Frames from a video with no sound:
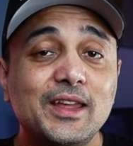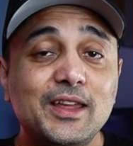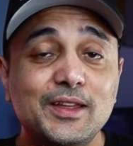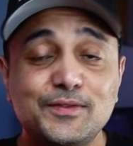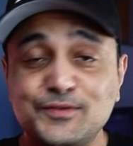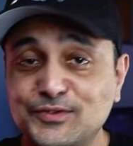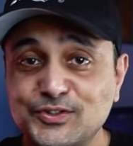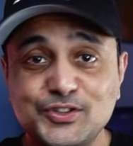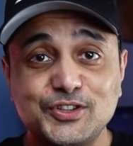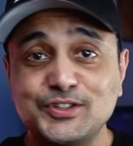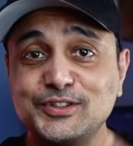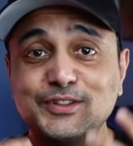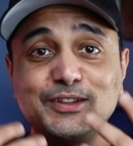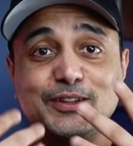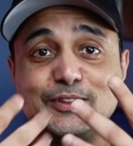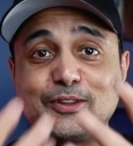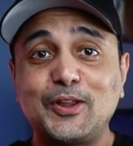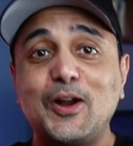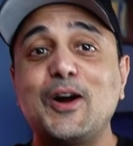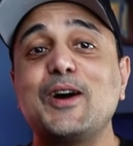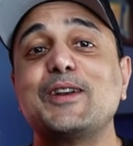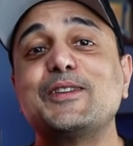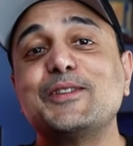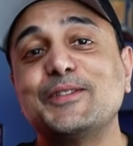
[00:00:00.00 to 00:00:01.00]
if just the
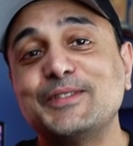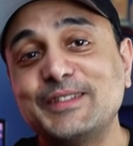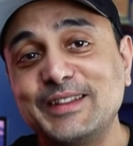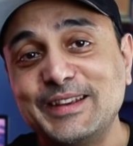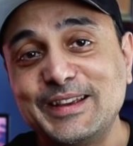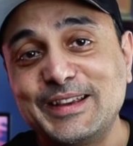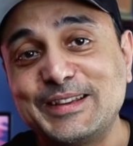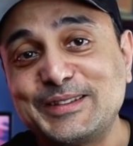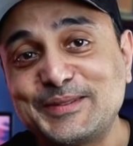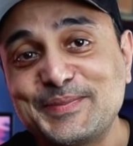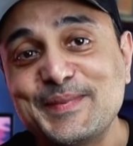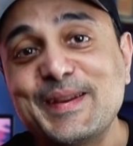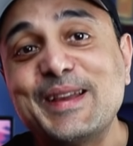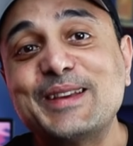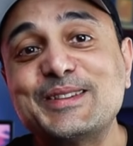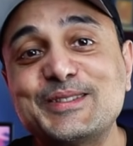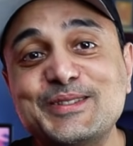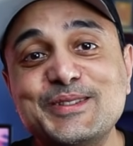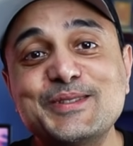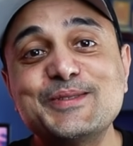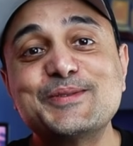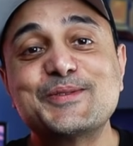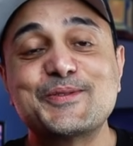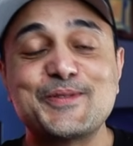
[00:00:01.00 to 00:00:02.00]
thought of this
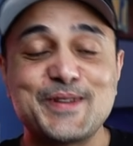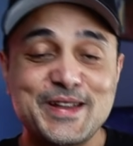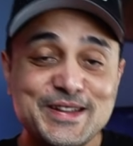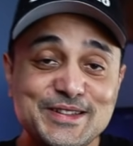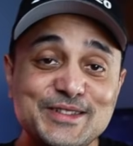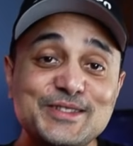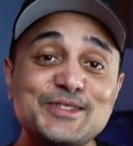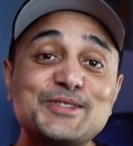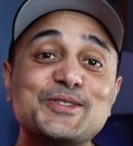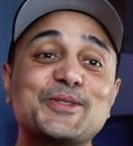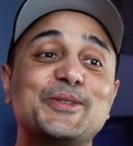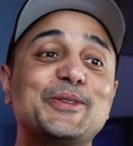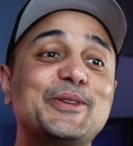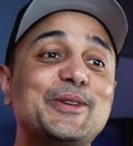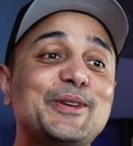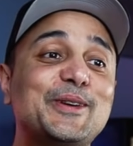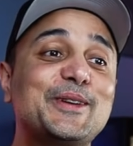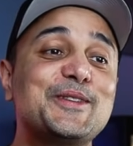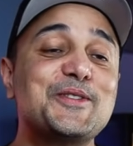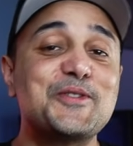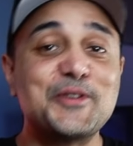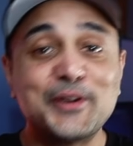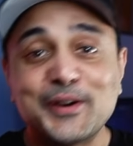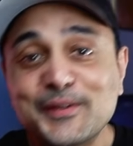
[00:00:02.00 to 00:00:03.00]
makes you cringe
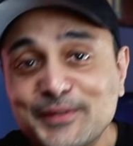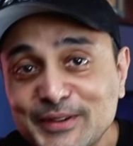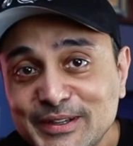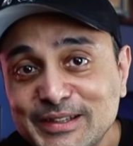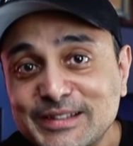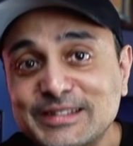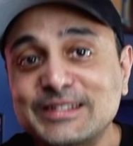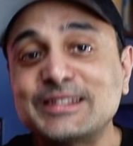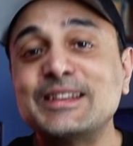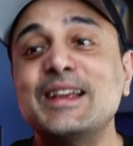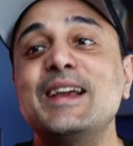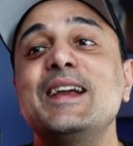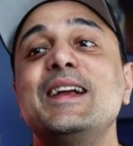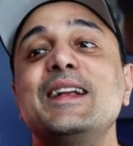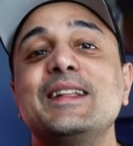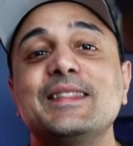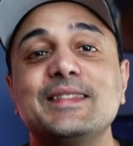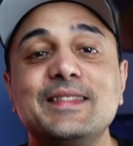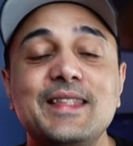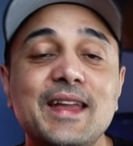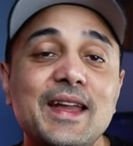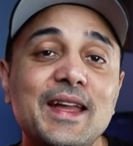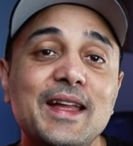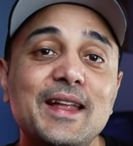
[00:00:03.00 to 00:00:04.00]
or nervous,
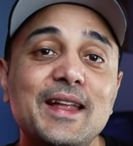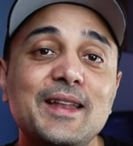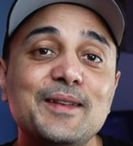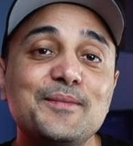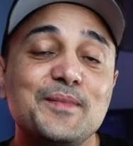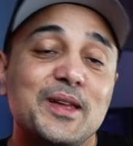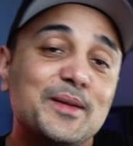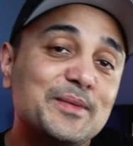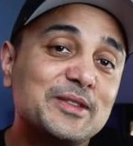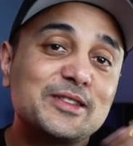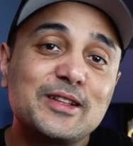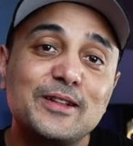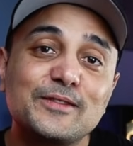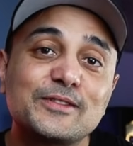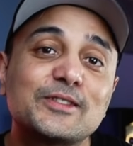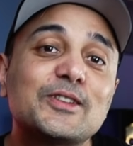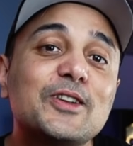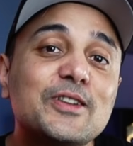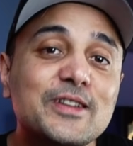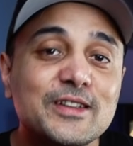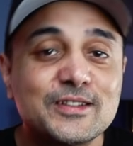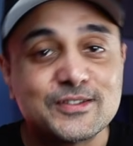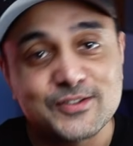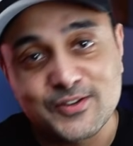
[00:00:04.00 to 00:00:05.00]
then maybe
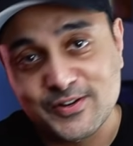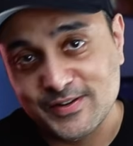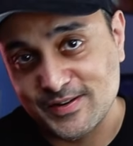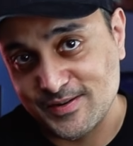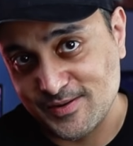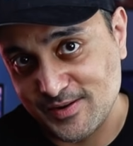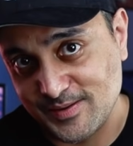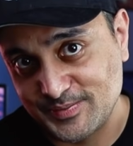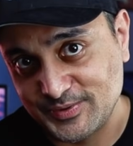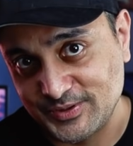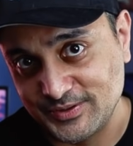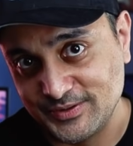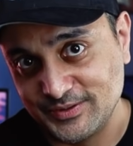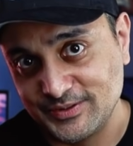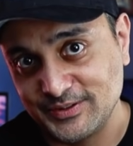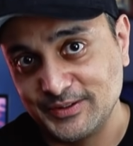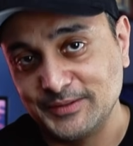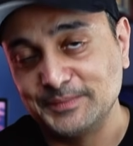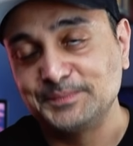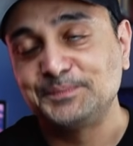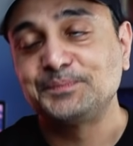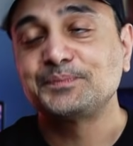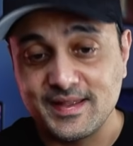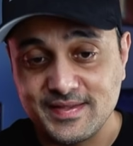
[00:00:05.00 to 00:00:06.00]
self-study is not an option to you.
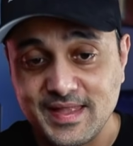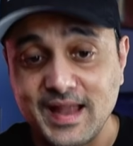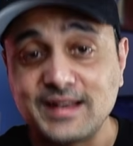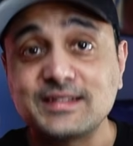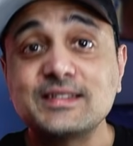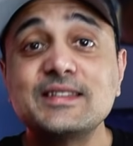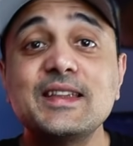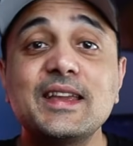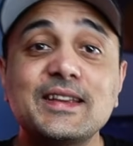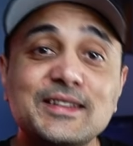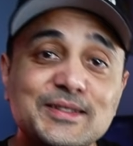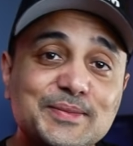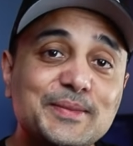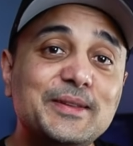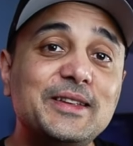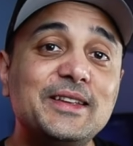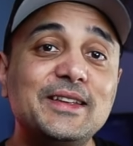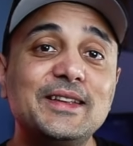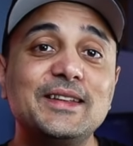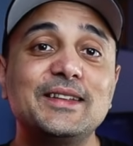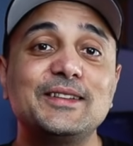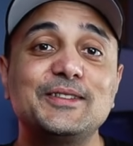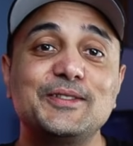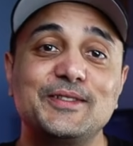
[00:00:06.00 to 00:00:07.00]
And that takes
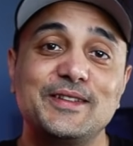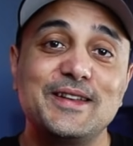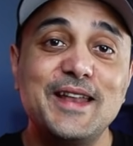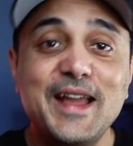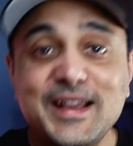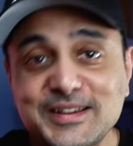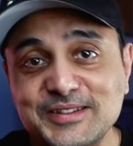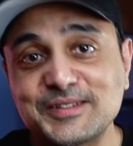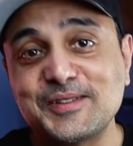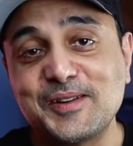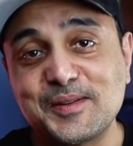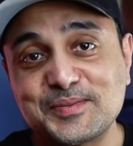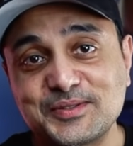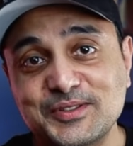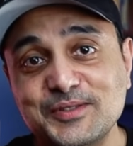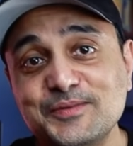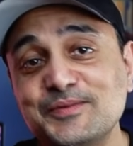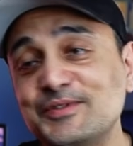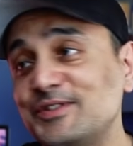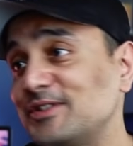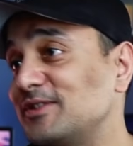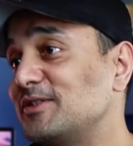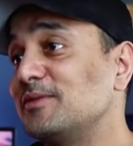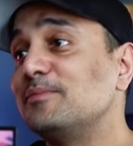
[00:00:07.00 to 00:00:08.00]
me to the next option,
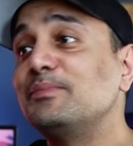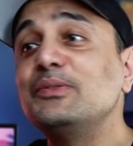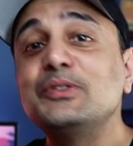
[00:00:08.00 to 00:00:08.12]
which is a